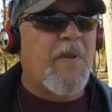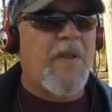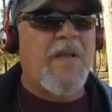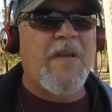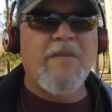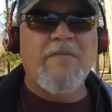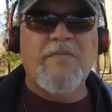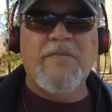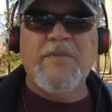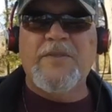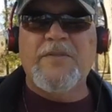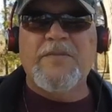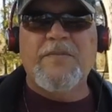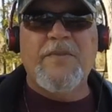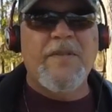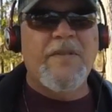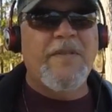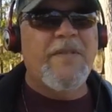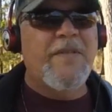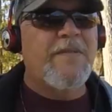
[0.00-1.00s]
plug was
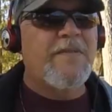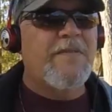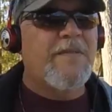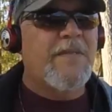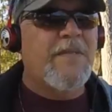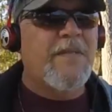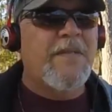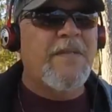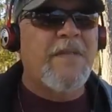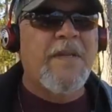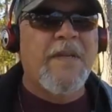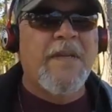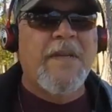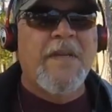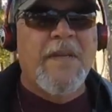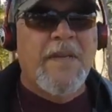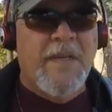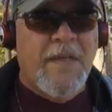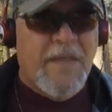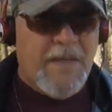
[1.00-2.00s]
good. The
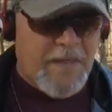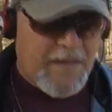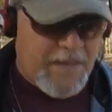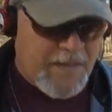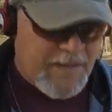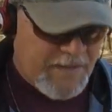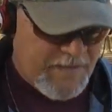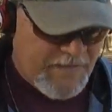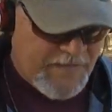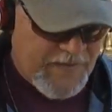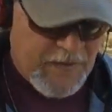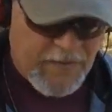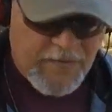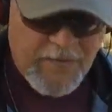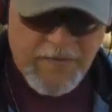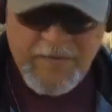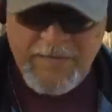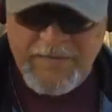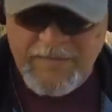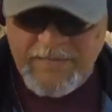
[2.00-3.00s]

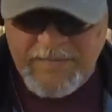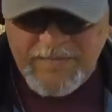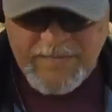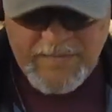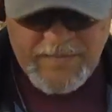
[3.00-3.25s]
filter